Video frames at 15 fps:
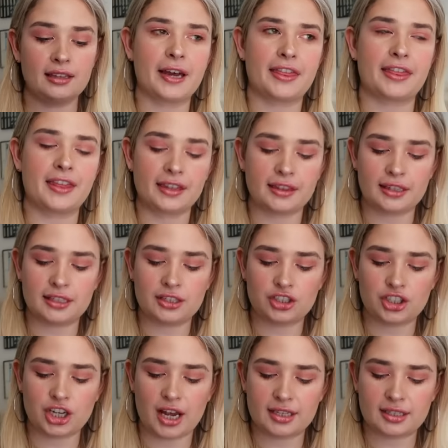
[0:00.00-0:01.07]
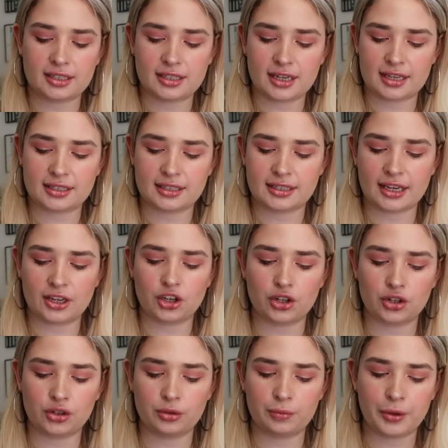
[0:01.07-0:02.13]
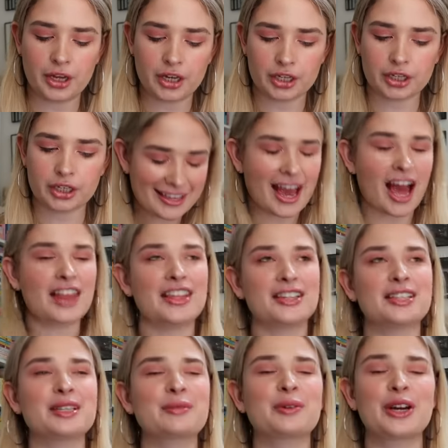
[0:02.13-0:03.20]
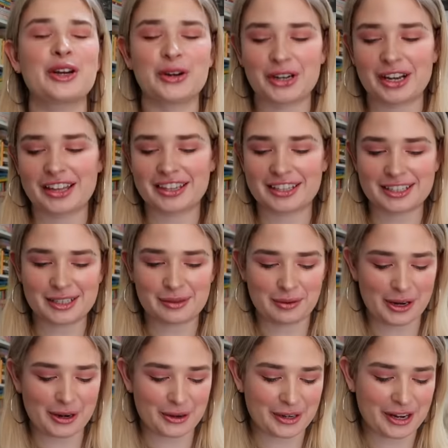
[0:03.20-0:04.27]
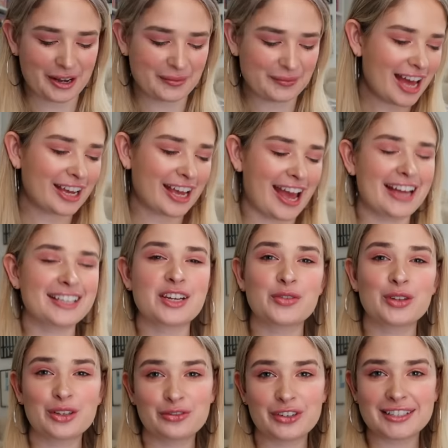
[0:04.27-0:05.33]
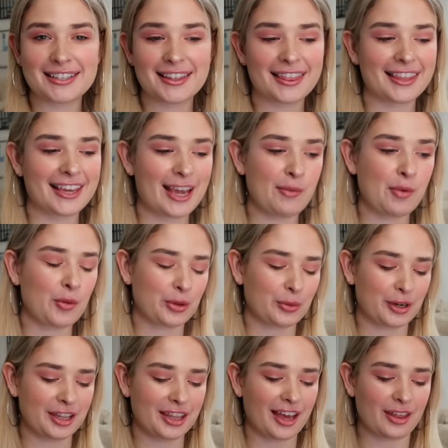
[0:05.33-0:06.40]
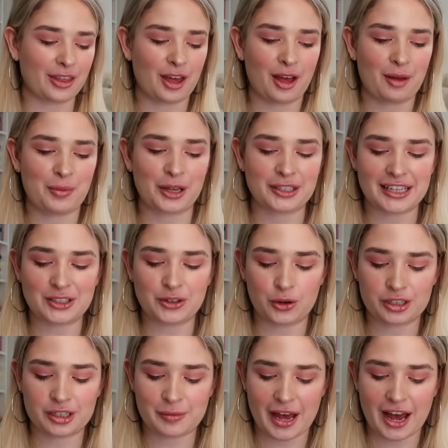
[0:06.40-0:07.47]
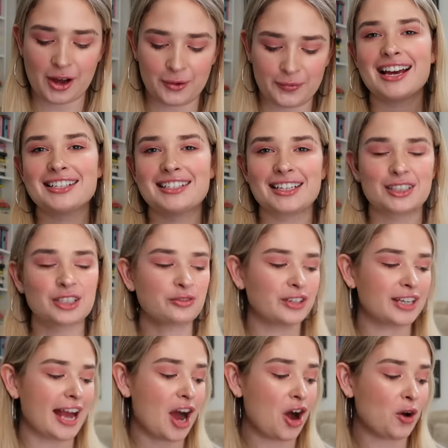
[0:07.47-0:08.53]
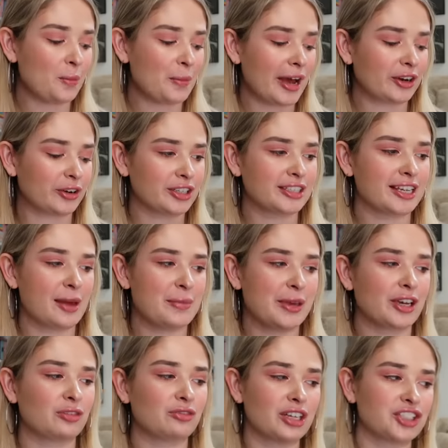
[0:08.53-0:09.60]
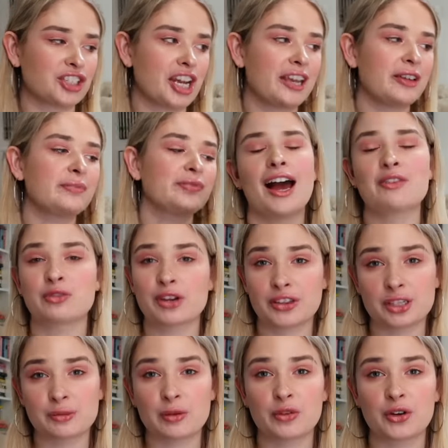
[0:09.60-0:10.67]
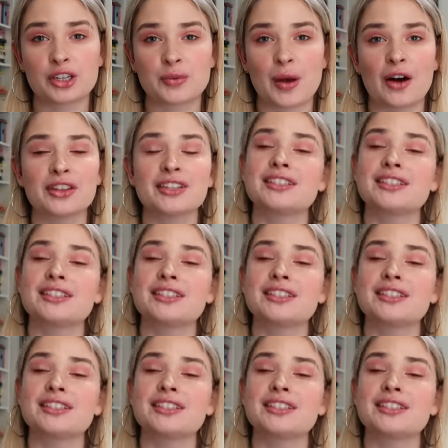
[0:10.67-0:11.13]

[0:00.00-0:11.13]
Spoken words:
I think this is just a single book. Yeah, this is a pre-order. This is a pre-order. Okay, it definitely fits in theme with one of the other books I talked about, Addicted For Now by Krista and Becca Ritchie. I've read this before as well.